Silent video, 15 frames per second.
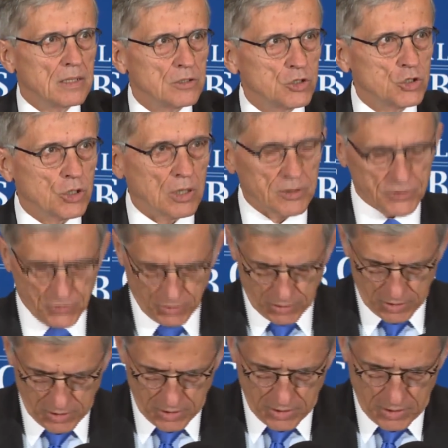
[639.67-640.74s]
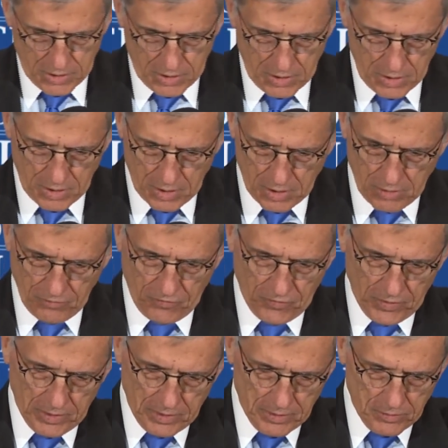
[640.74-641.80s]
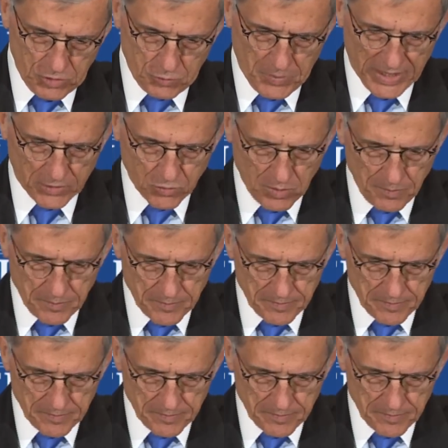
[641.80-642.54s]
chunks of spectrum.